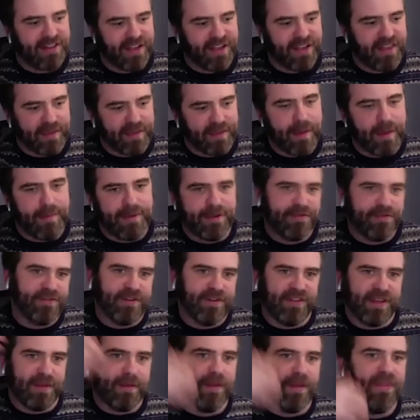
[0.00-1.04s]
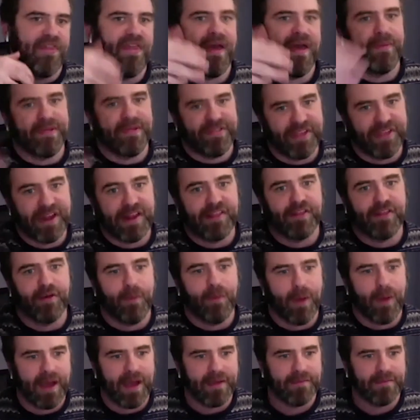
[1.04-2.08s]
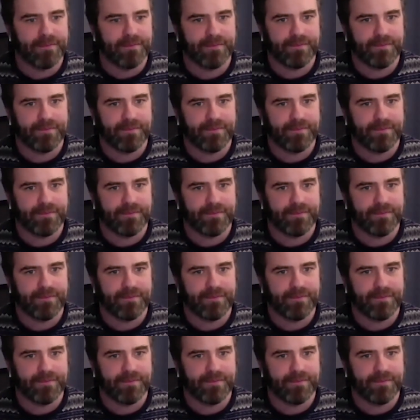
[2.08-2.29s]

I think it might be useful to think about them as leading the way.